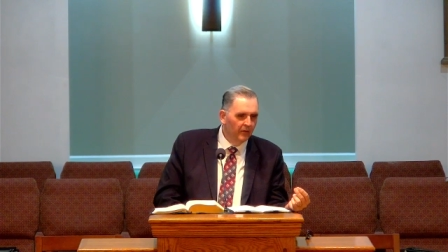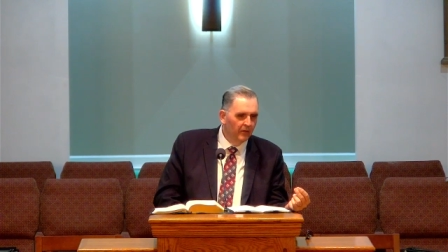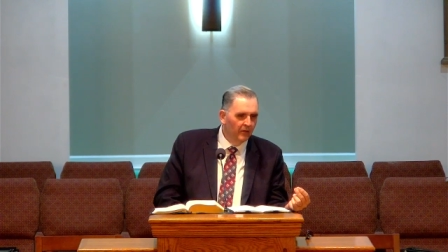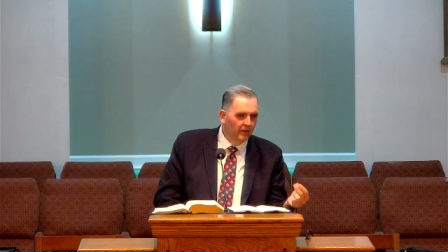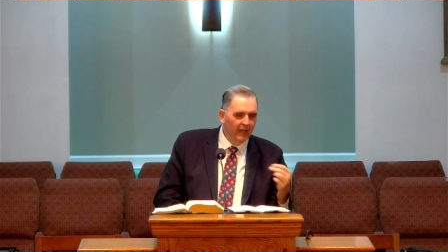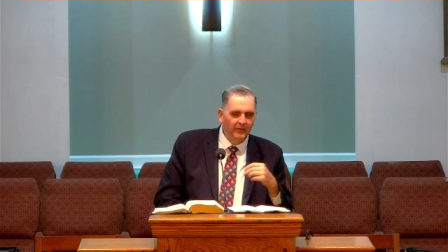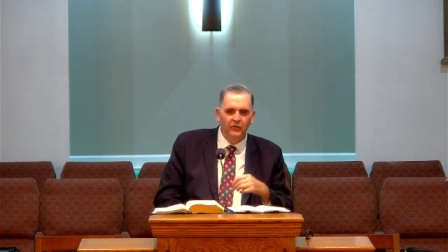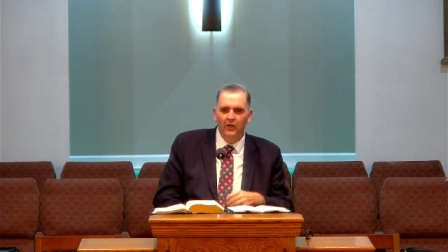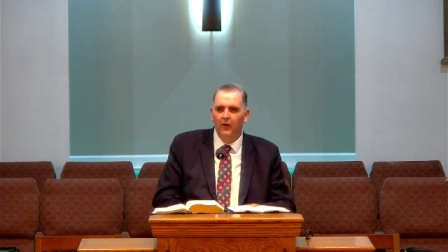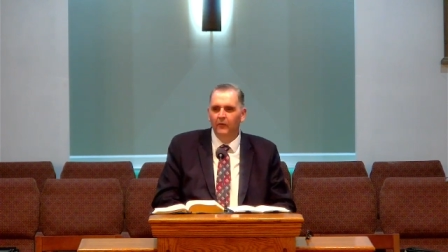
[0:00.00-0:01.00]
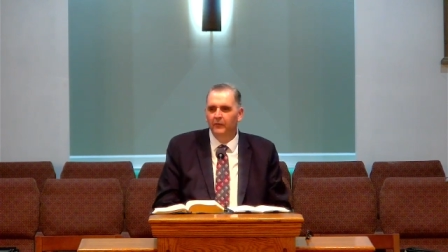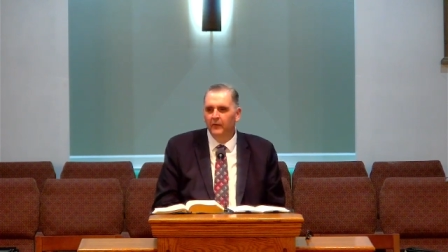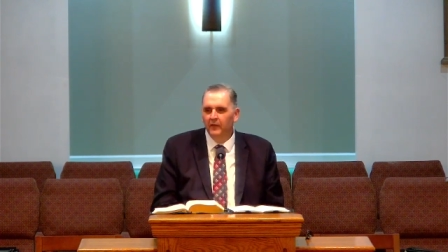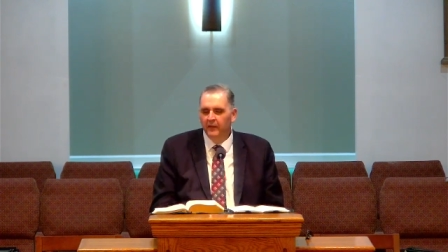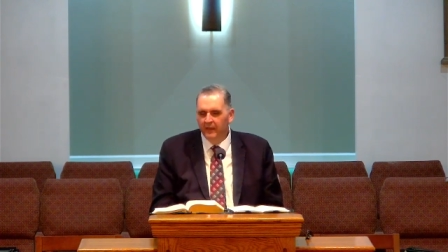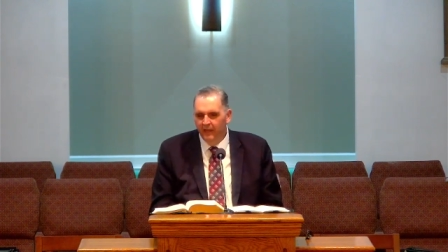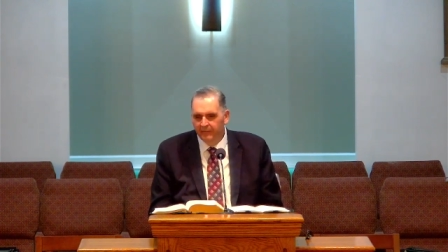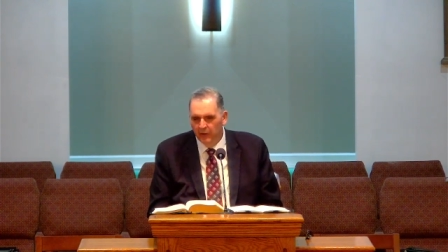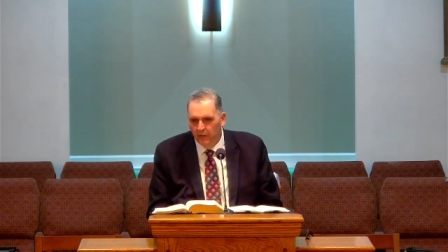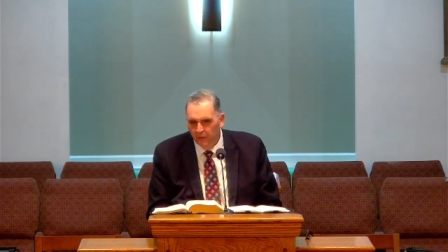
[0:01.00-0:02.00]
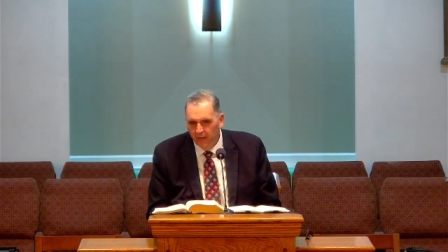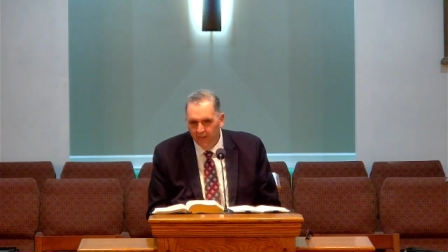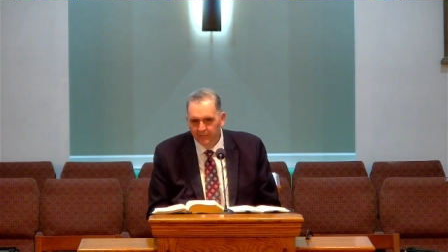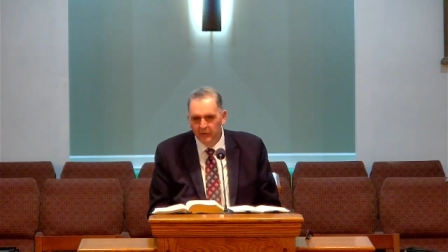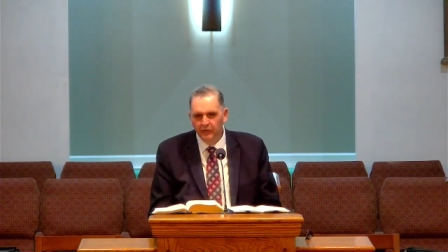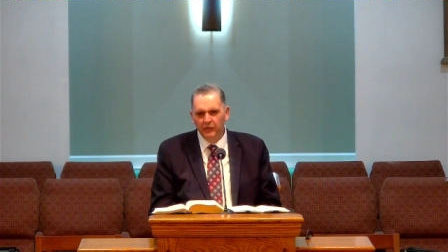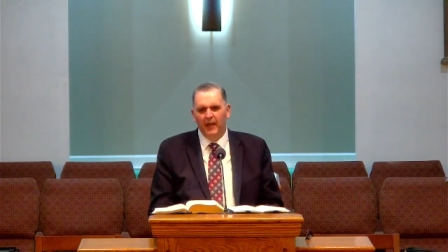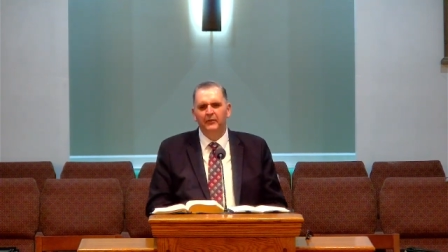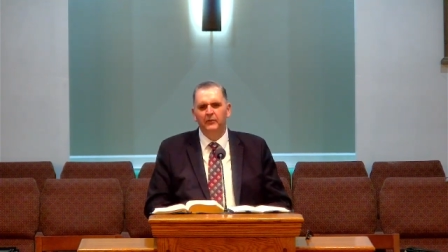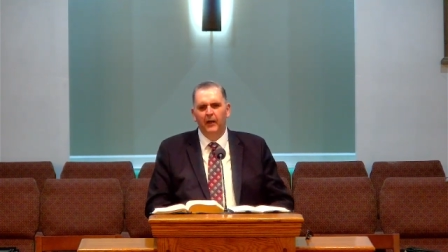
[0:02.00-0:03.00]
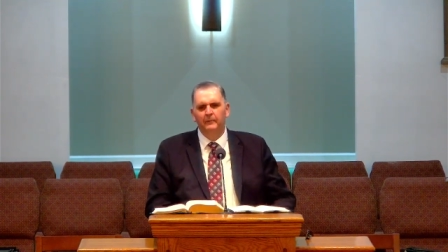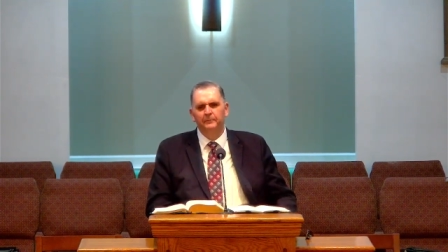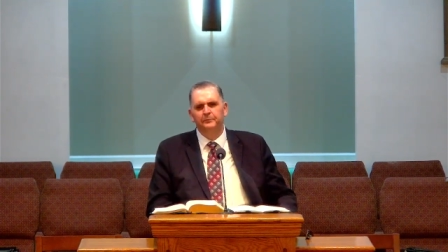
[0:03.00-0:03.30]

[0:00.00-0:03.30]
Okay, so if you if you said, um,